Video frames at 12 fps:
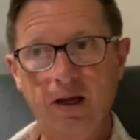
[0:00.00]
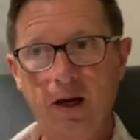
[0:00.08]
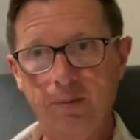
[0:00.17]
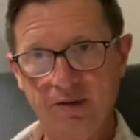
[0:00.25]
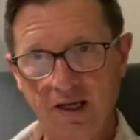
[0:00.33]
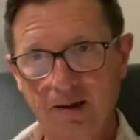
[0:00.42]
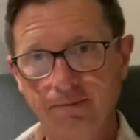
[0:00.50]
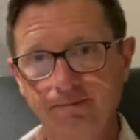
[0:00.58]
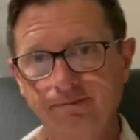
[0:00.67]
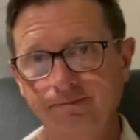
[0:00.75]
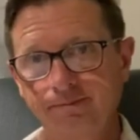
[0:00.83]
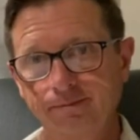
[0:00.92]
upset,
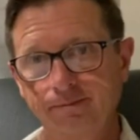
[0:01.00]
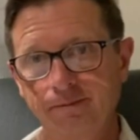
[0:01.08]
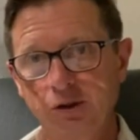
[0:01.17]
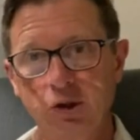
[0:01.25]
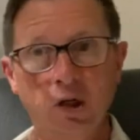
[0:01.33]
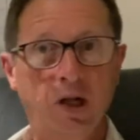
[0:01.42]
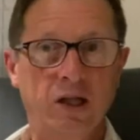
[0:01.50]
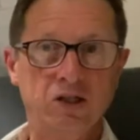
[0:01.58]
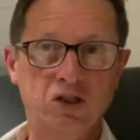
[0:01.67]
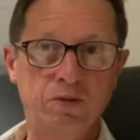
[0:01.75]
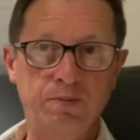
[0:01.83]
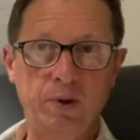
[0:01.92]
to not
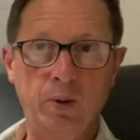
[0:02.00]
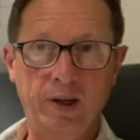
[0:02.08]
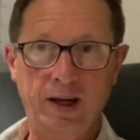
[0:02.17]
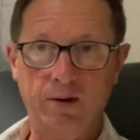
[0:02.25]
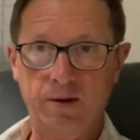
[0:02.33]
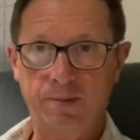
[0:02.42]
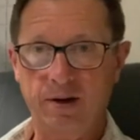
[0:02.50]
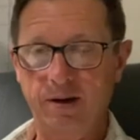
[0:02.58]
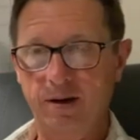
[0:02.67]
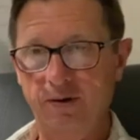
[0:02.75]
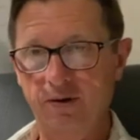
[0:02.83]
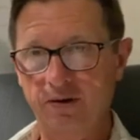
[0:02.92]
spew it out upon
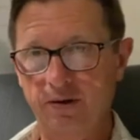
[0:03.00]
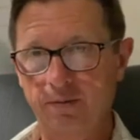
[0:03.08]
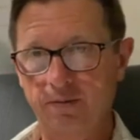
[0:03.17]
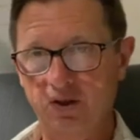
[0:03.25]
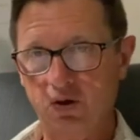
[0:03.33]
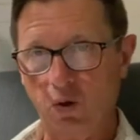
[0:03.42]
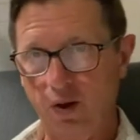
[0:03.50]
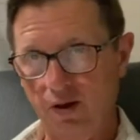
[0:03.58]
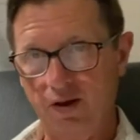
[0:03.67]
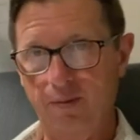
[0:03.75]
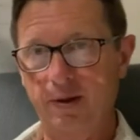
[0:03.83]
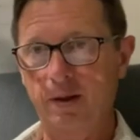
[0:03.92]
others and soil
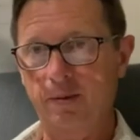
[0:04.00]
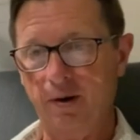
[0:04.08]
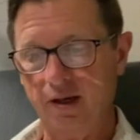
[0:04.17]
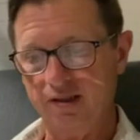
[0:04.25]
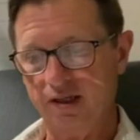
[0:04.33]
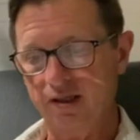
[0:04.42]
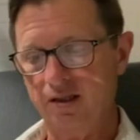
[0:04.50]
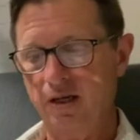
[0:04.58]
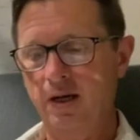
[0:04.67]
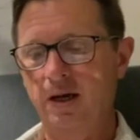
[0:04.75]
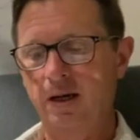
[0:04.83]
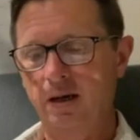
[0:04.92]
them in the process,
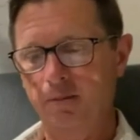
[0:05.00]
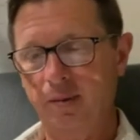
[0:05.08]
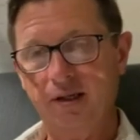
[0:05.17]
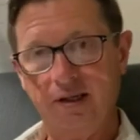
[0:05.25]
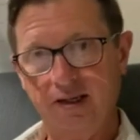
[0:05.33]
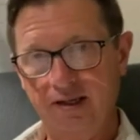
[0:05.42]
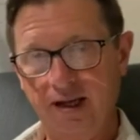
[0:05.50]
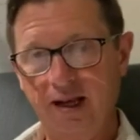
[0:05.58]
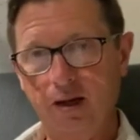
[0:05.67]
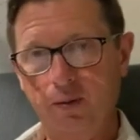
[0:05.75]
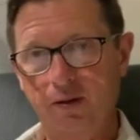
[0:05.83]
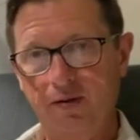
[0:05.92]
but to contain
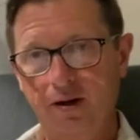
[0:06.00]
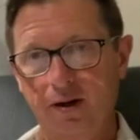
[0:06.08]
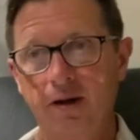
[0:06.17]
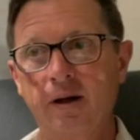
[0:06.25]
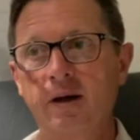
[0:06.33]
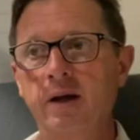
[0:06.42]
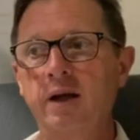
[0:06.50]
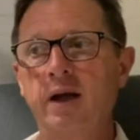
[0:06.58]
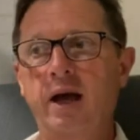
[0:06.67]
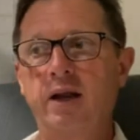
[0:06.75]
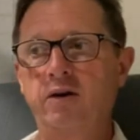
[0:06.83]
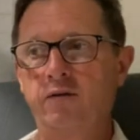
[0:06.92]
it within
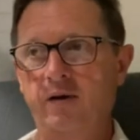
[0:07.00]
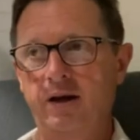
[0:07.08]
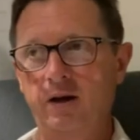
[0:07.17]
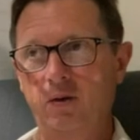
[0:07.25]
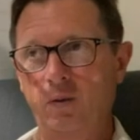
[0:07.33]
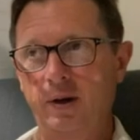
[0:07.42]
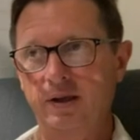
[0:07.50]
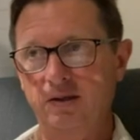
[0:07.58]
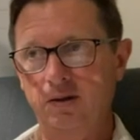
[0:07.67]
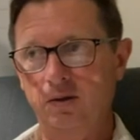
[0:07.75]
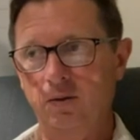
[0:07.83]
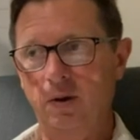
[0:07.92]
and to find other ways
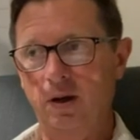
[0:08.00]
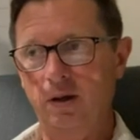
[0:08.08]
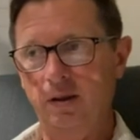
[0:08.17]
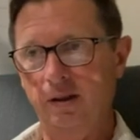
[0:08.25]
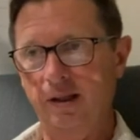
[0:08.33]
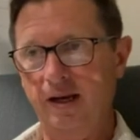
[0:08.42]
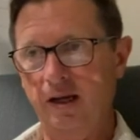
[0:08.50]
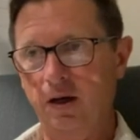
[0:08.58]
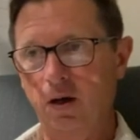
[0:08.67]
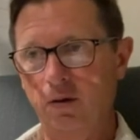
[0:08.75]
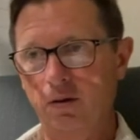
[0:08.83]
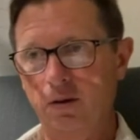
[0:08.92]
to uh, let it
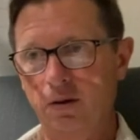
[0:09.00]
go.